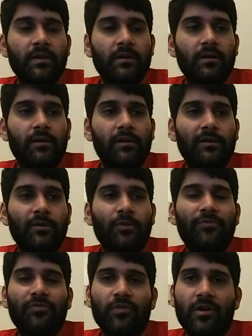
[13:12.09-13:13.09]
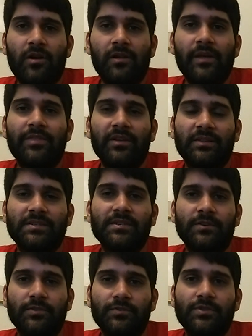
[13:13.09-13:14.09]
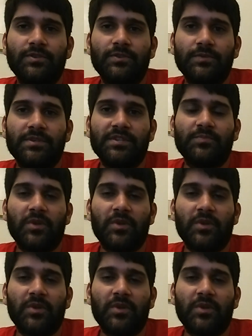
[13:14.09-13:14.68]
Overall, I think the Seduce juice is probably